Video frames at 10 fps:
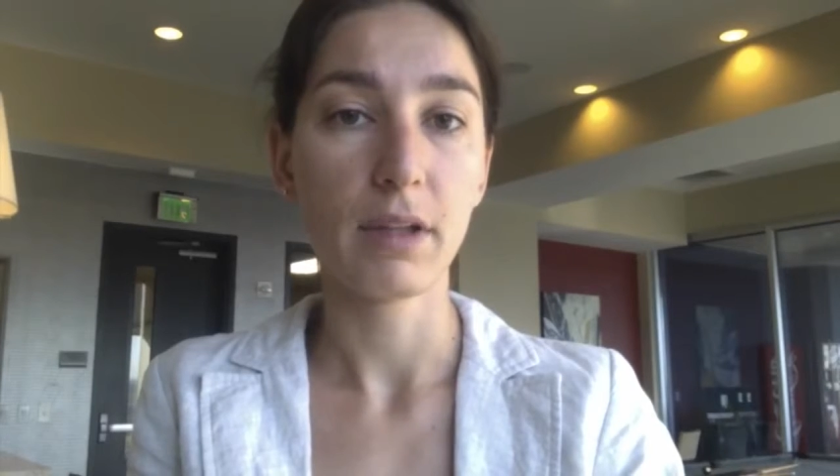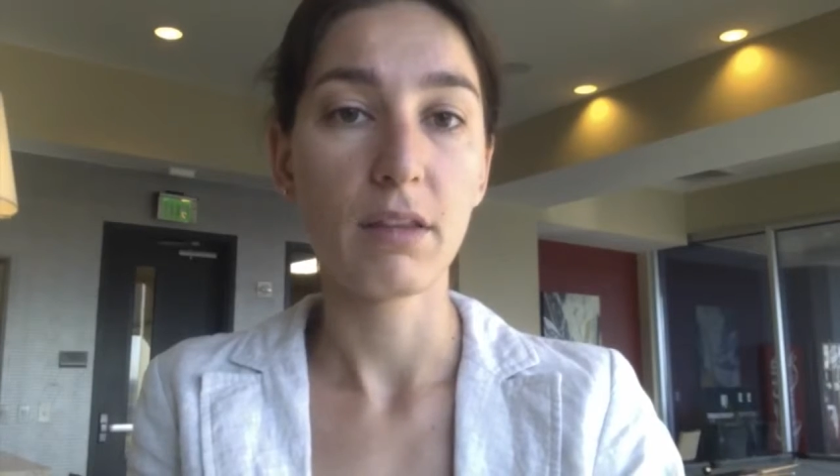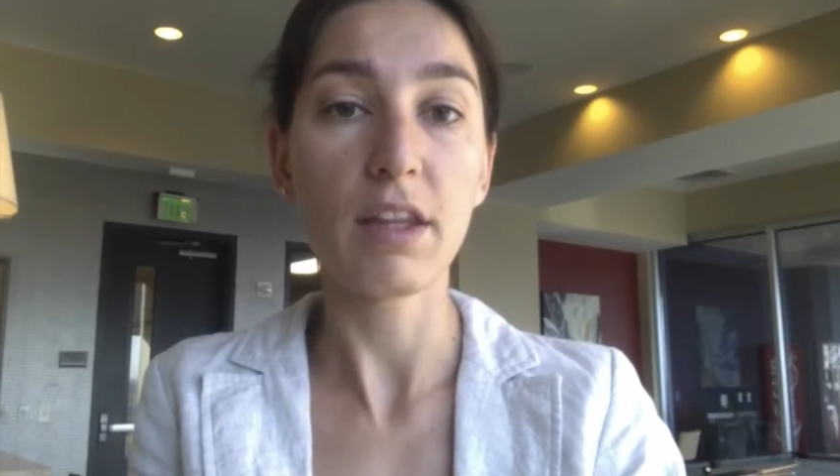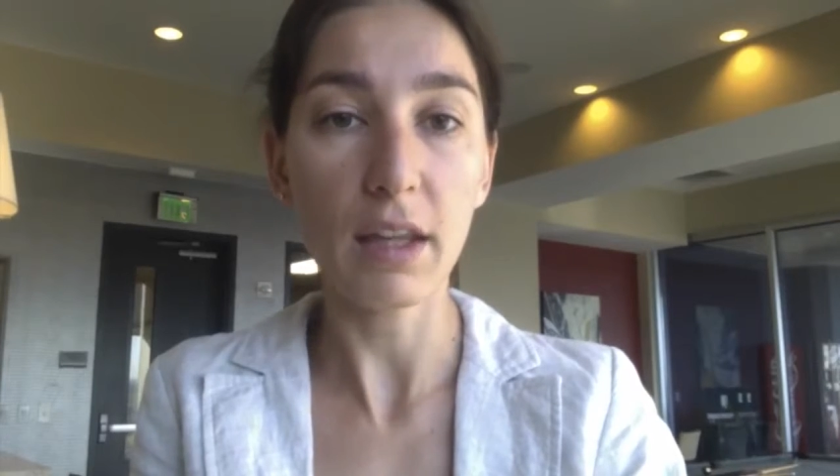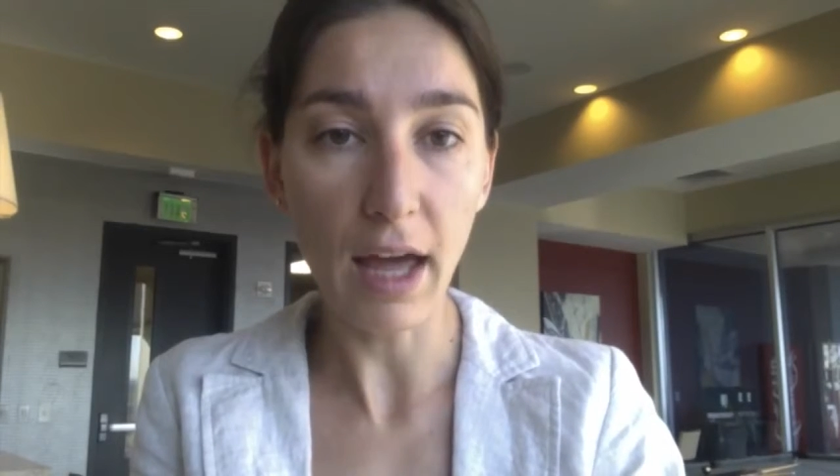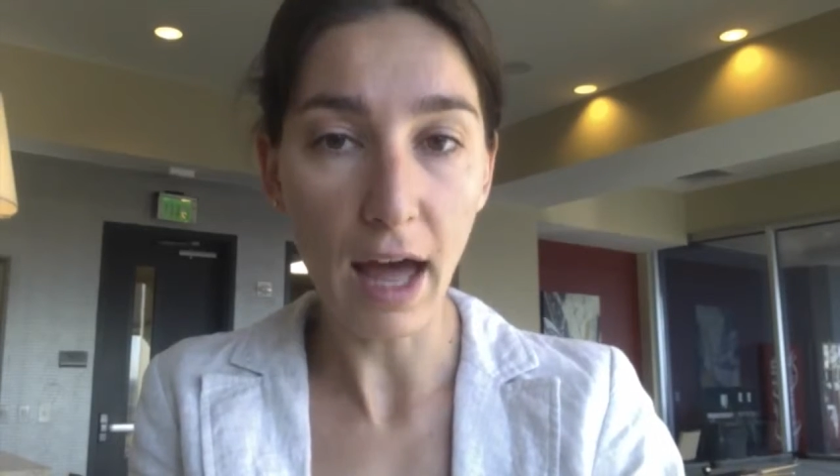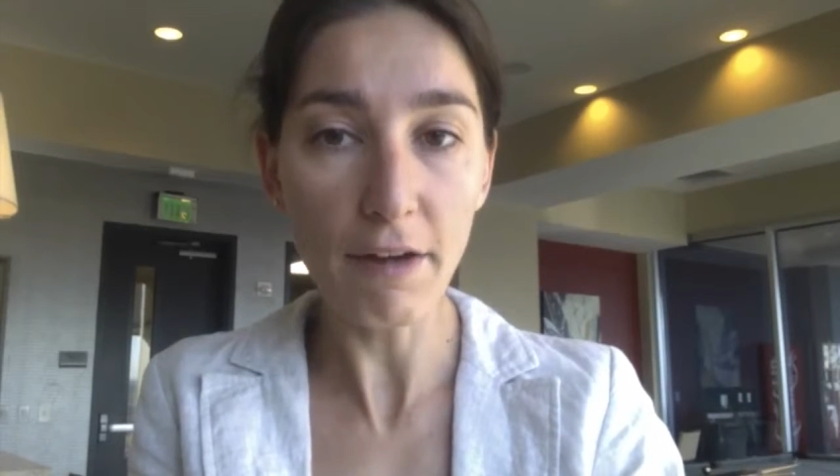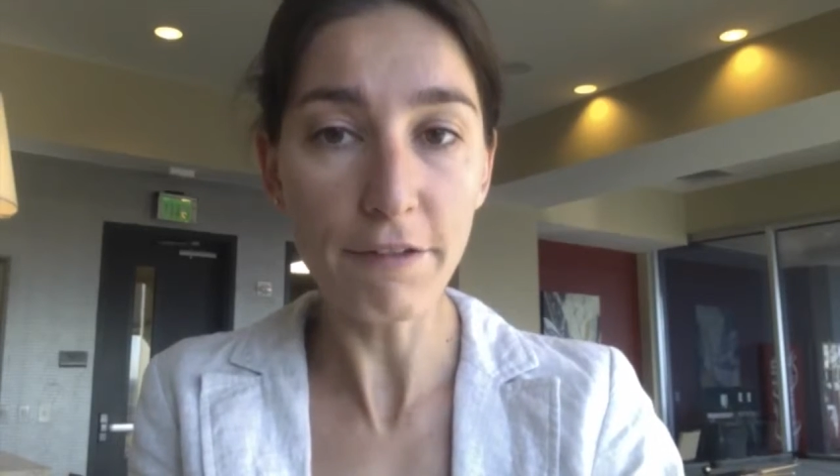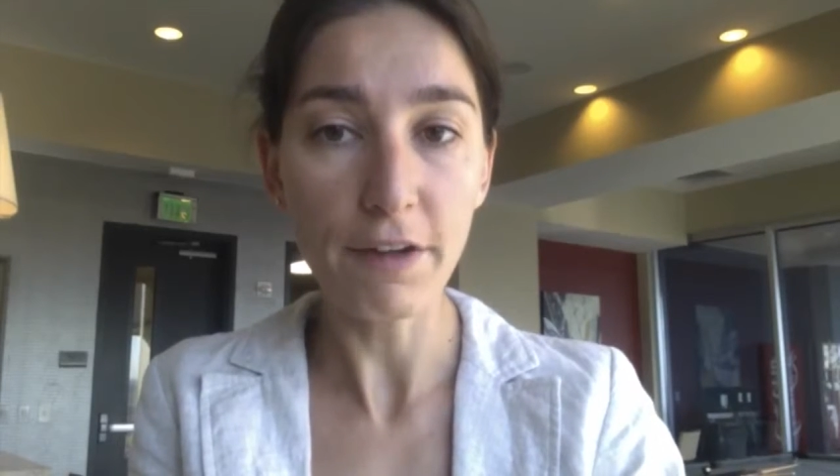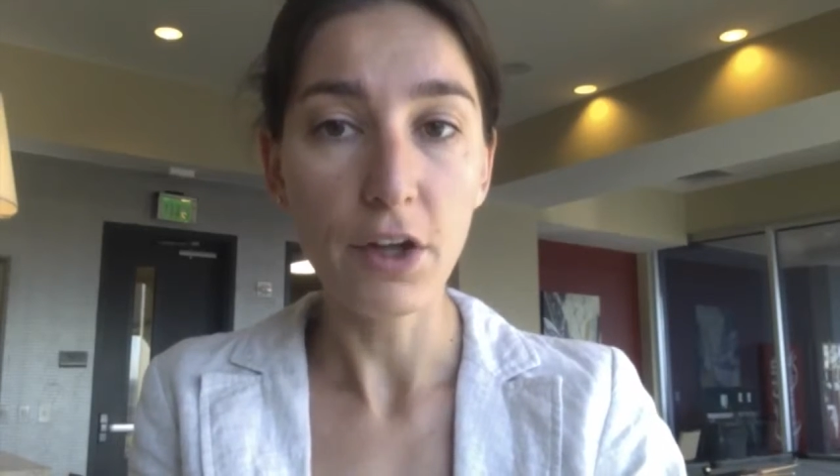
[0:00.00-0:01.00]
the other
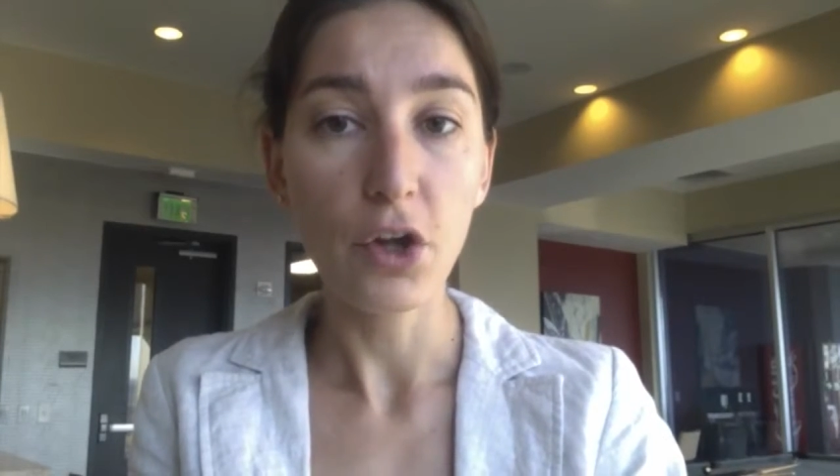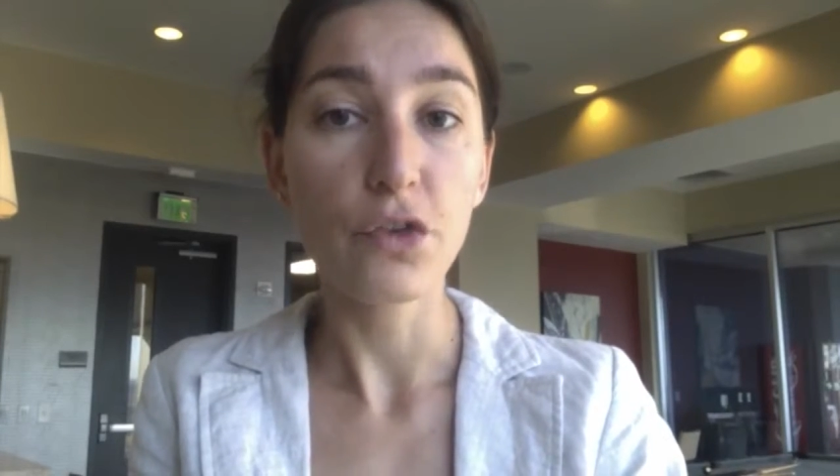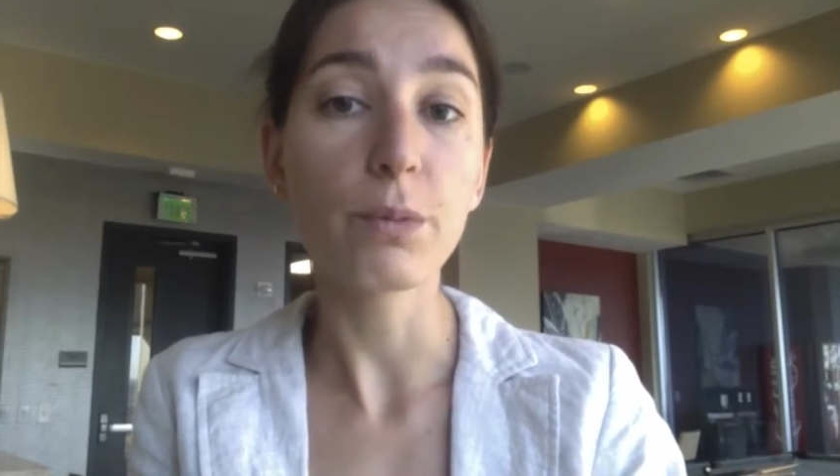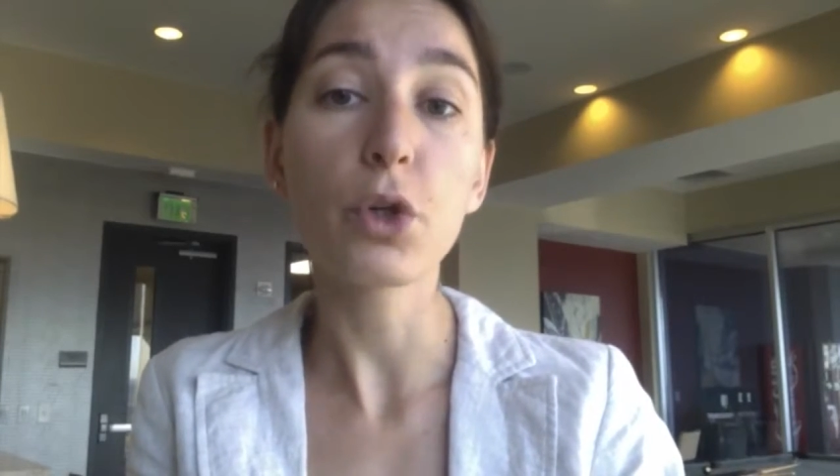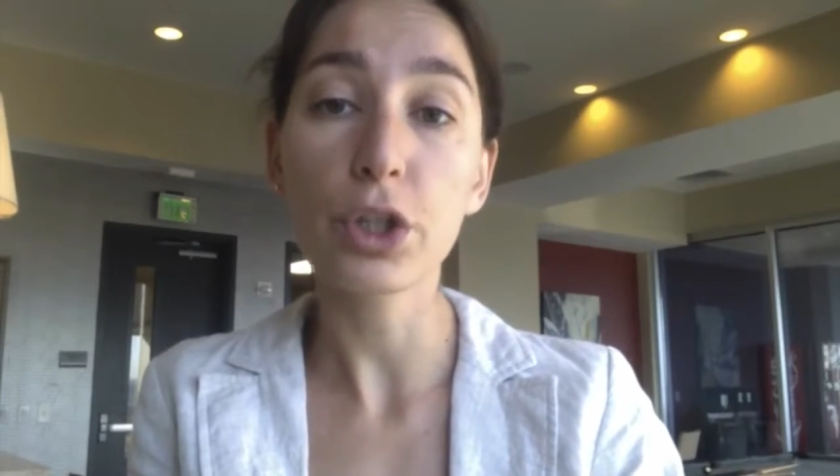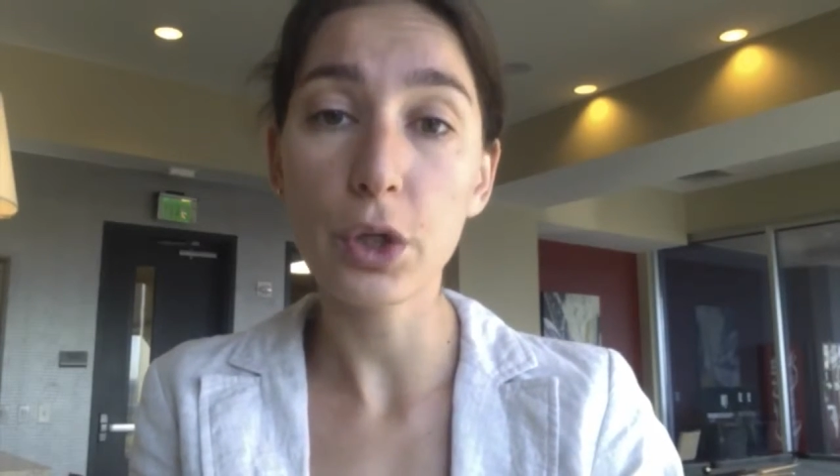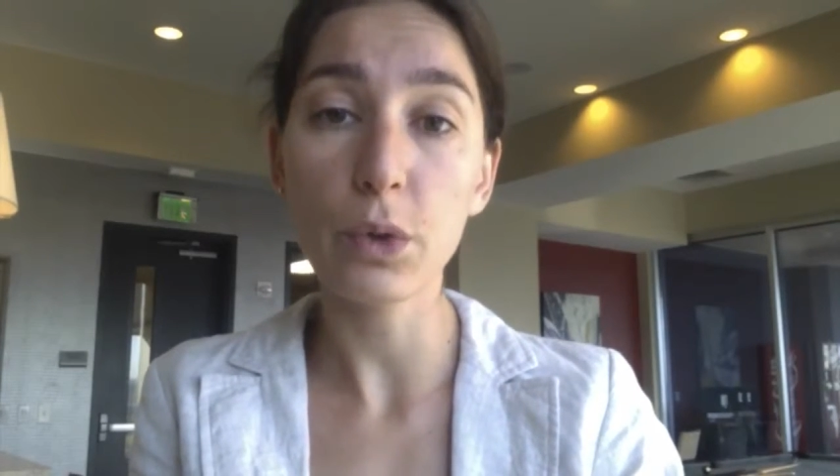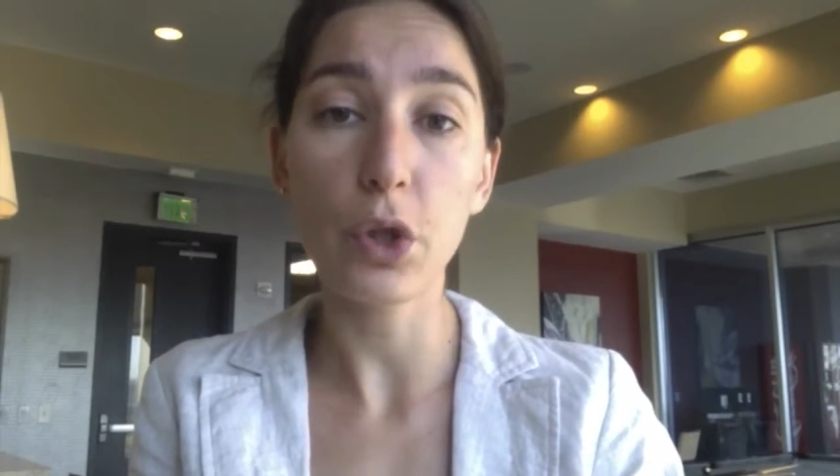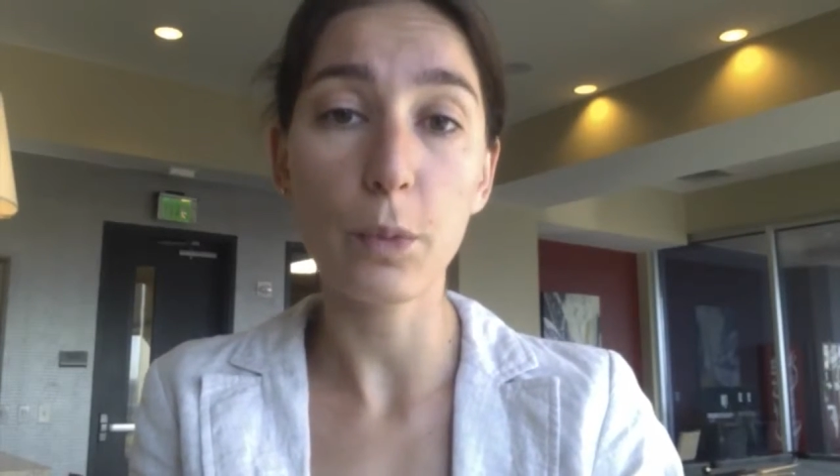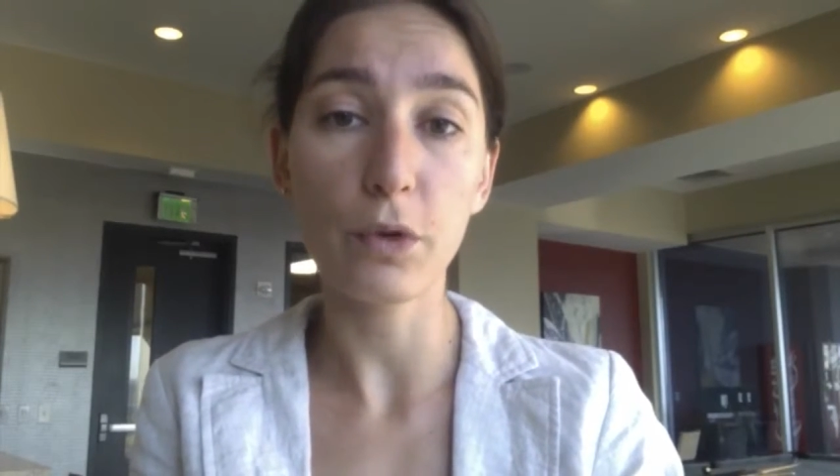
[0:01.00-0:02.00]
half from cooking
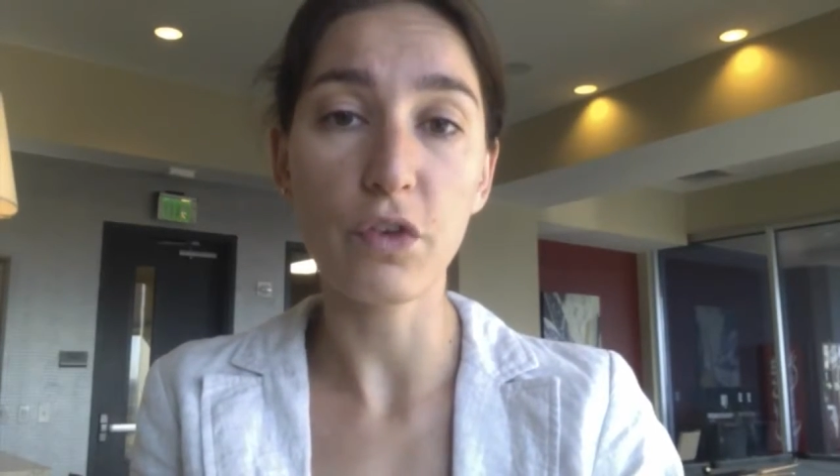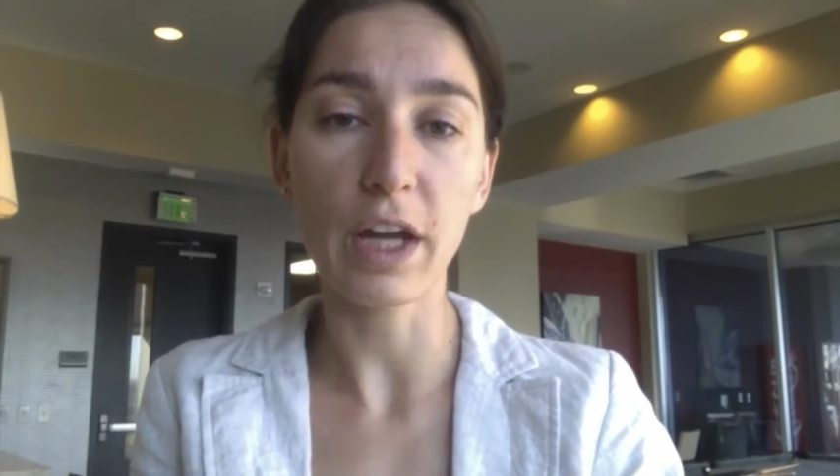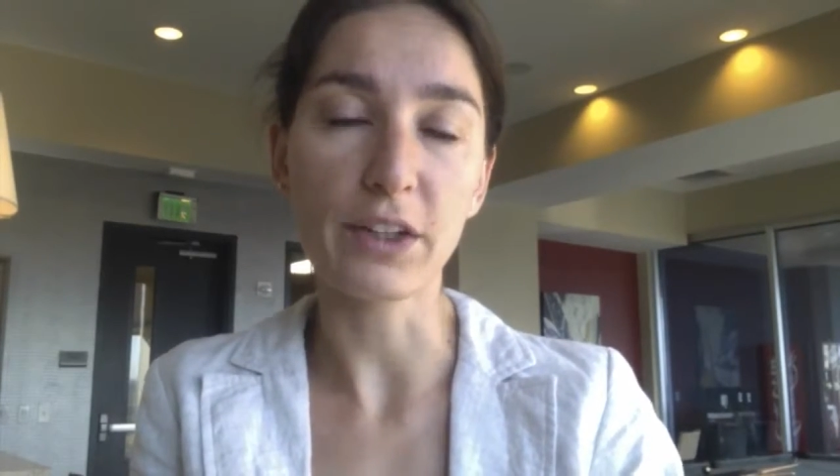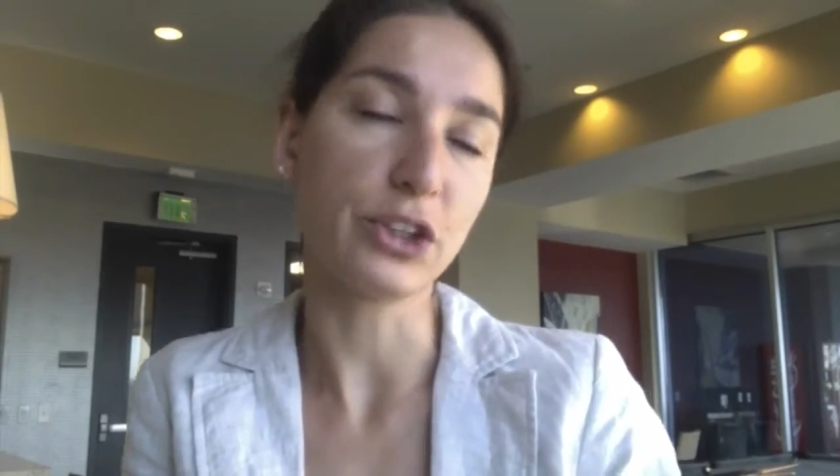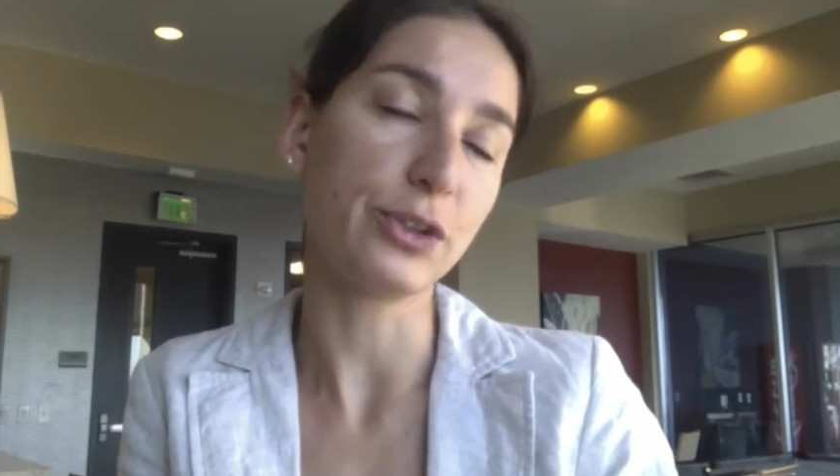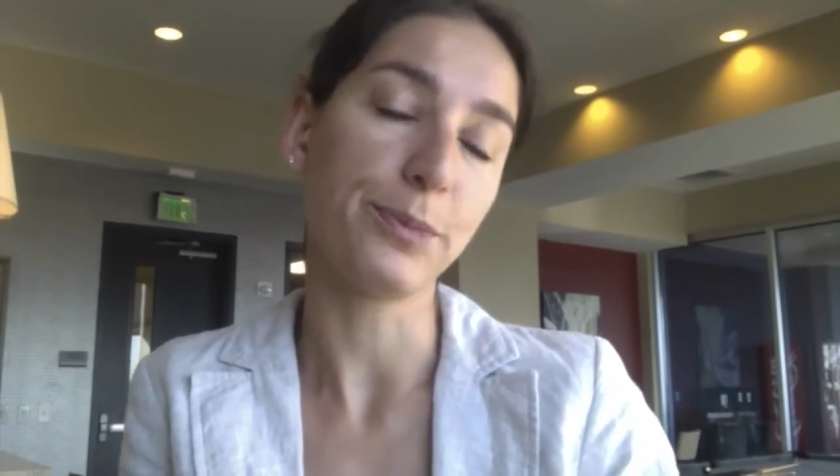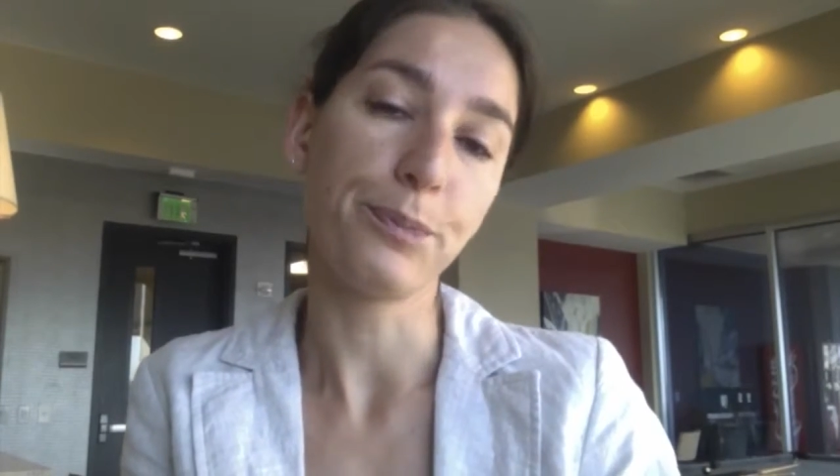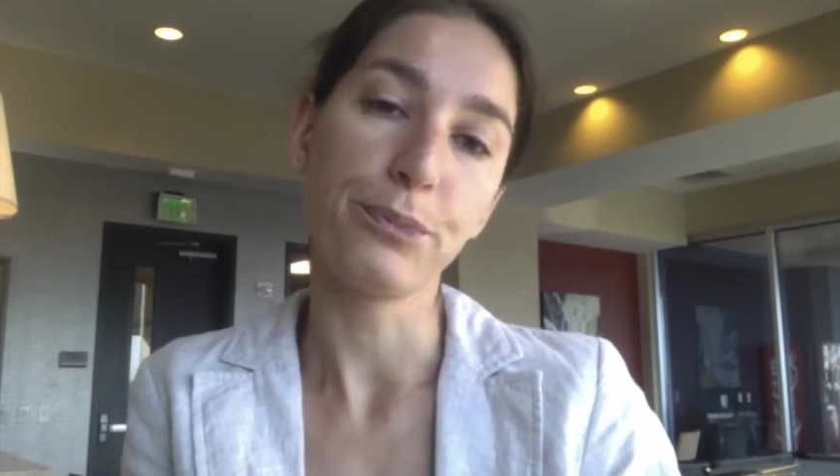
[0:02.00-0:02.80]
with open fires.